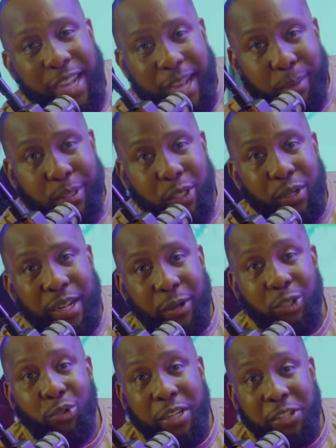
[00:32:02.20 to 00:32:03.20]
episode that
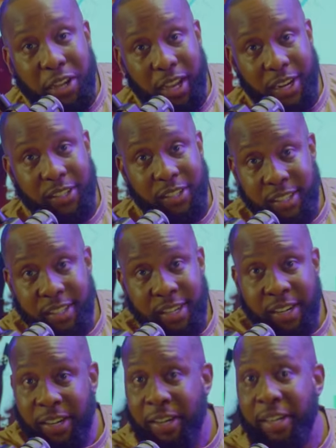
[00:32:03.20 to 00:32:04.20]
was throwing dollars.
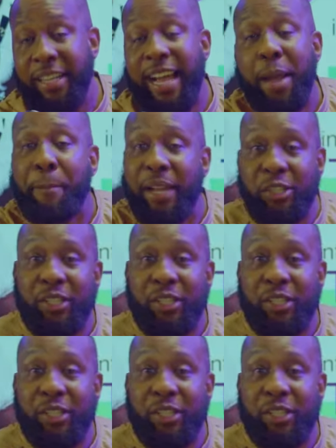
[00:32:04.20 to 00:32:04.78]
I bet